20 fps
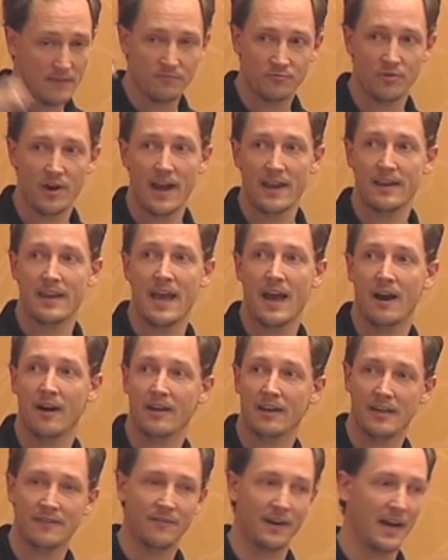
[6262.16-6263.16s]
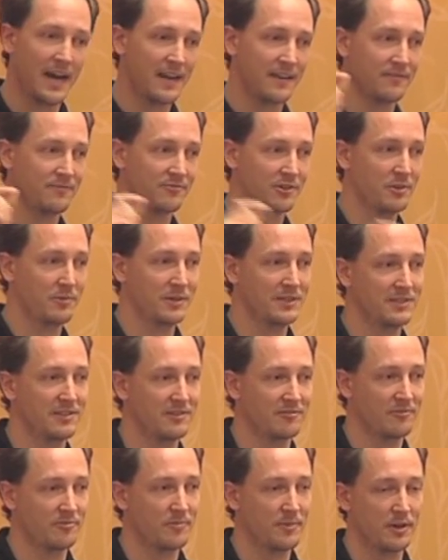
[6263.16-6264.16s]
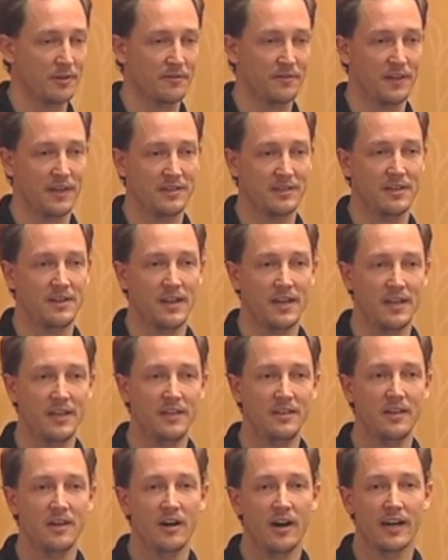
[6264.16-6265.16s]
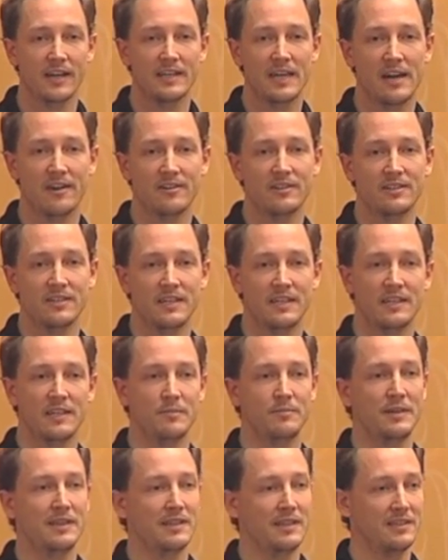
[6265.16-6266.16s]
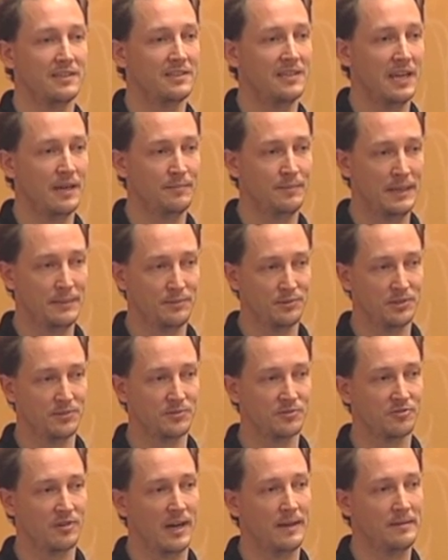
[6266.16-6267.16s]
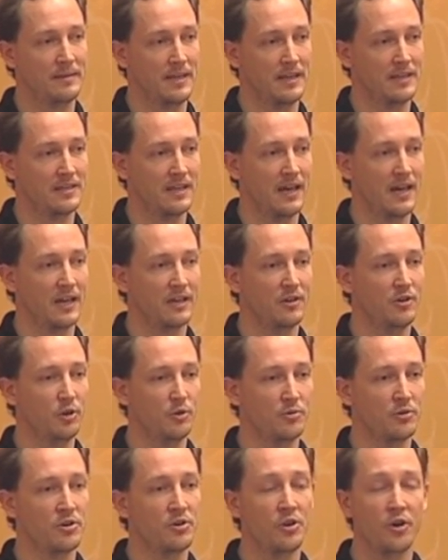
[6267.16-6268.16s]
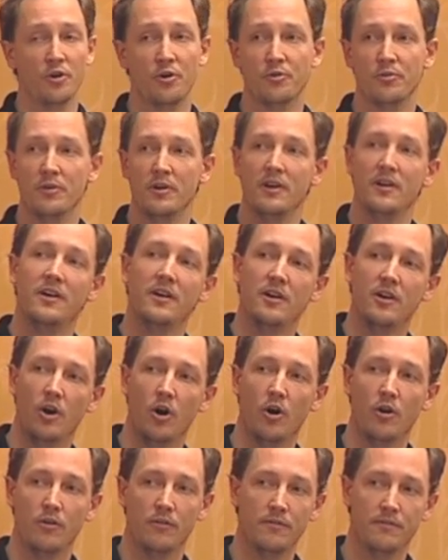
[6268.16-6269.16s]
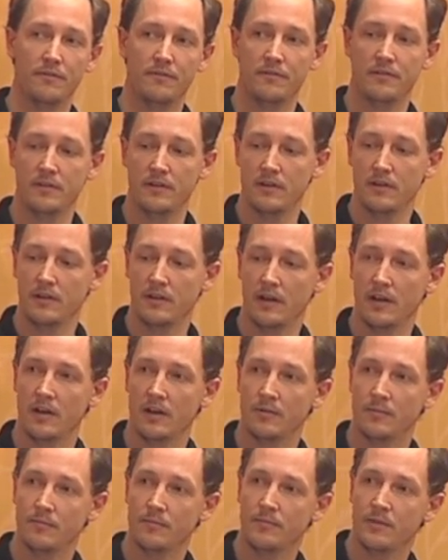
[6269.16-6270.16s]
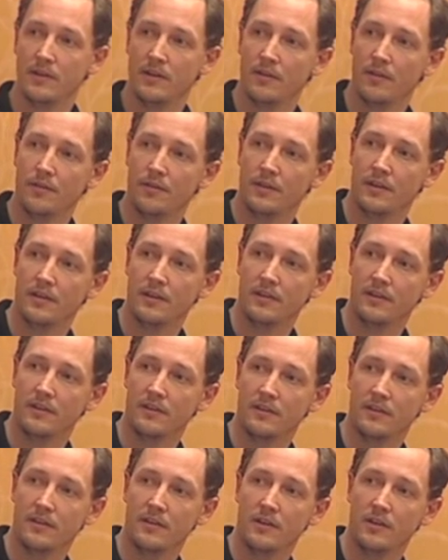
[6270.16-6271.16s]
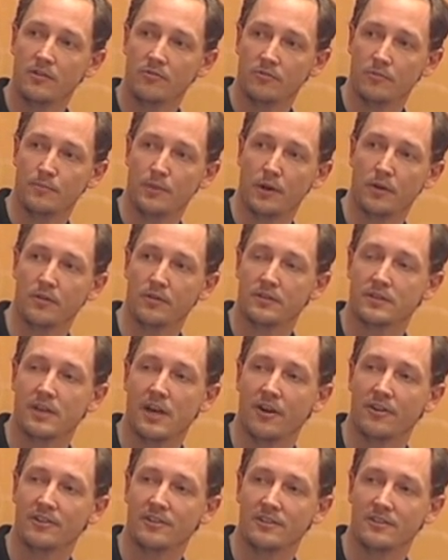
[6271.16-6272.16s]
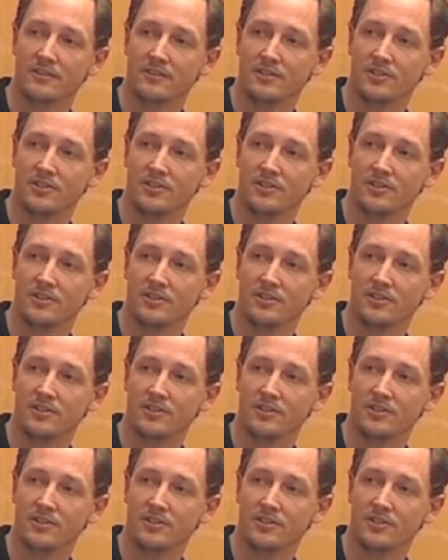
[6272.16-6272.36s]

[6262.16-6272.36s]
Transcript: right now, if I had have requested a rebuttal for that today, I guarantee there'd be at least 10 people subscribed to that tag who would know of um, the rebuttal that's currently in the